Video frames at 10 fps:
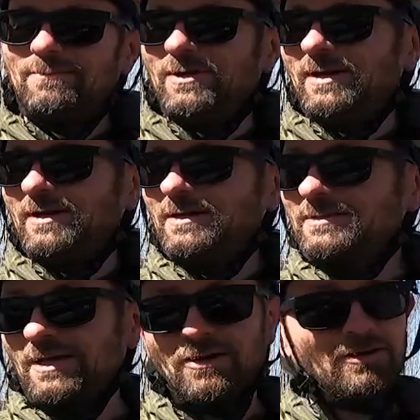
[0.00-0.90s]
But
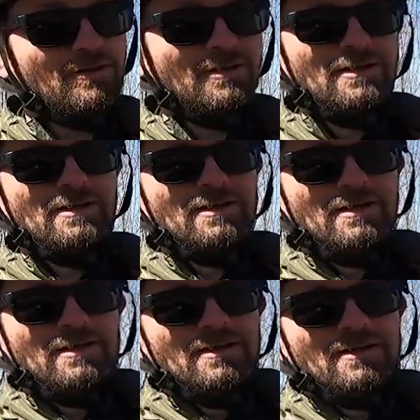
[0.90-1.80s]
so
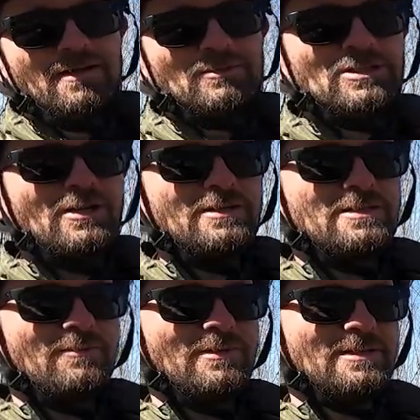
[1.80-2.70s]
let me show you
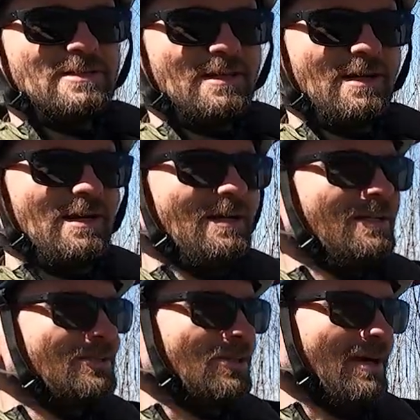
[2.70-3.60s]
some of this uh,
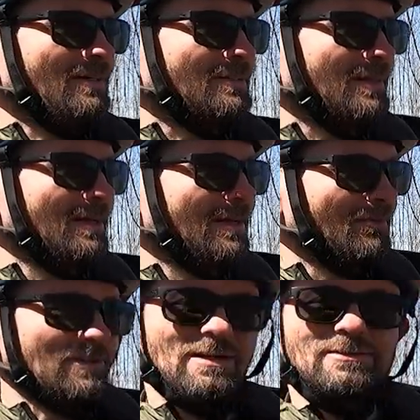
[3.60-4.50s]
trails and
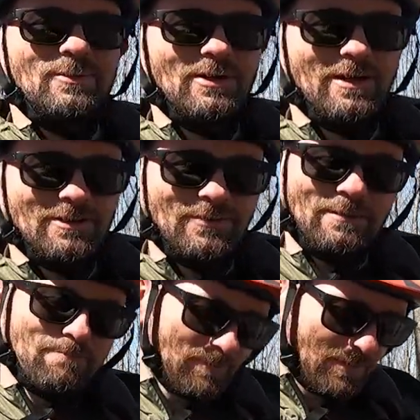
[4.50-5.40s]
we'll talk some more along the
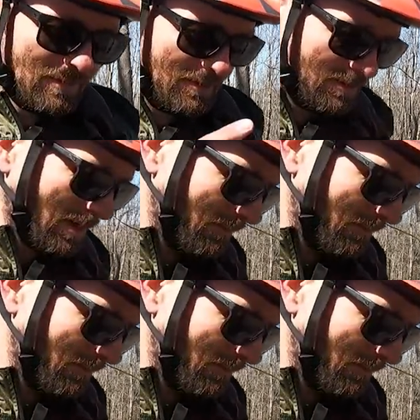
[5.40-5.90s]
way. Let's